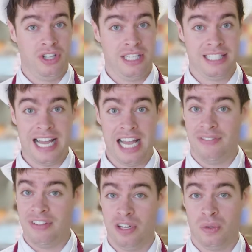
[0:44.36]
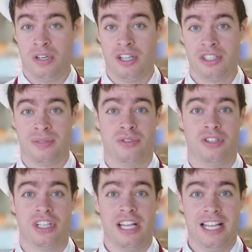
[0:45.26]
to the staff and the local
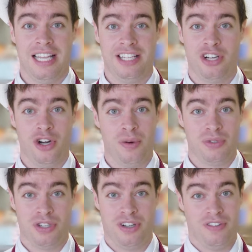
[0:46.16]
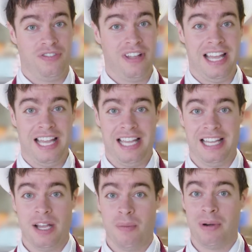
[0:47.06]
customers in terms of
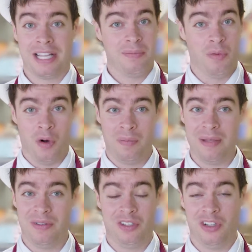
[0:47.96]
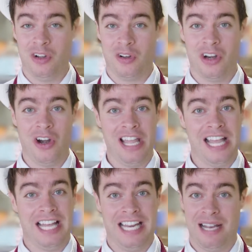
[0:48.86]
bringing more people to the local
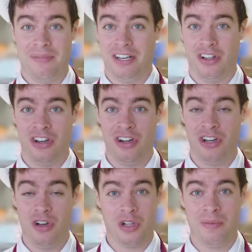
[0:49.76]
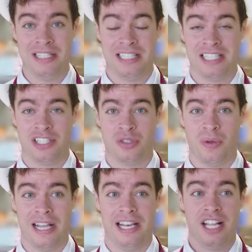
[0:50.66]
area and helping other local businesses as
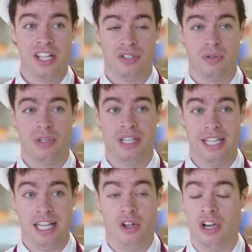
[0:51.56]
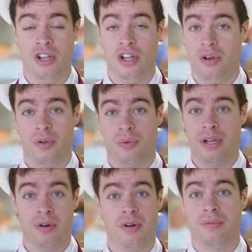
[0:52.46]
well. So all in all,
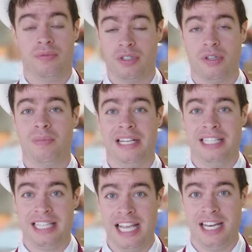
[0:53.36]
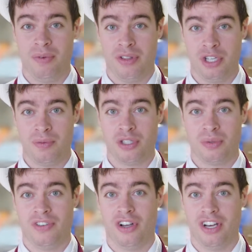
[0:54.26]
we are completely delighted with the response
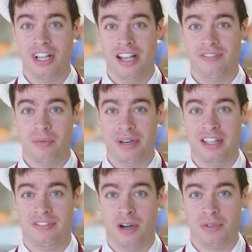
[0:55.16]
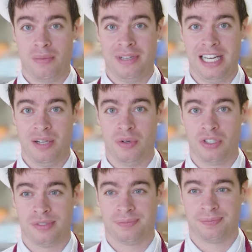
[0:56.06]
we've got from winning the Farm Shop and Deli Awards.